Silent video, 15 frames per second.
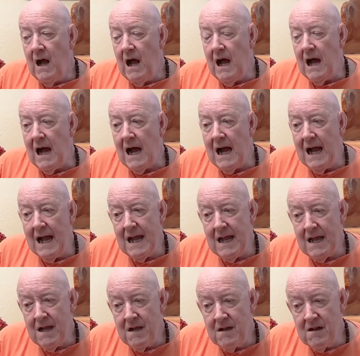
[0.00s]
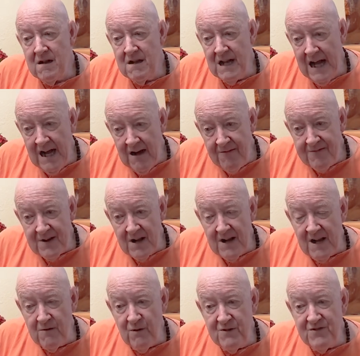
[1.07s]
I left, and
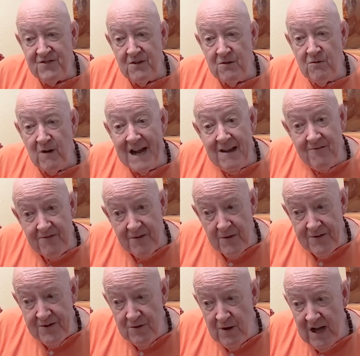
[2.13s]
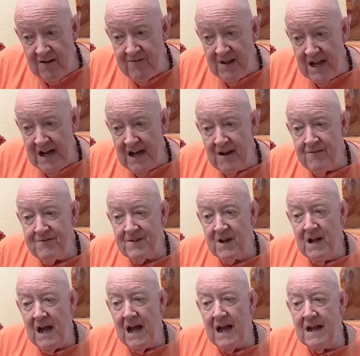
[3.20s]
I was so grateful to have left
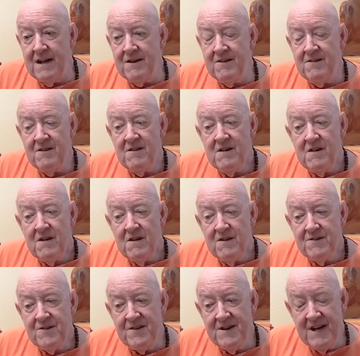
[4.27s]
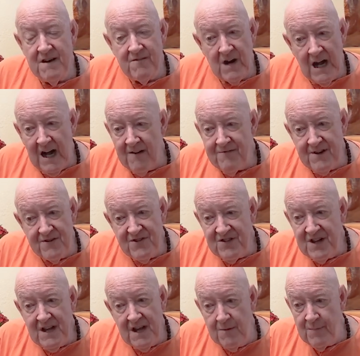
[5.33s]
and to never have to
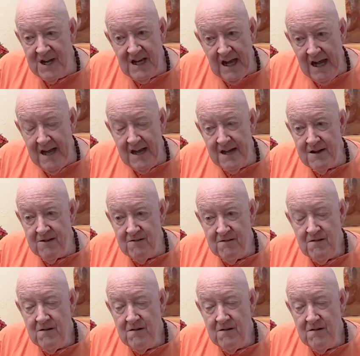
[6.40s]
see him again.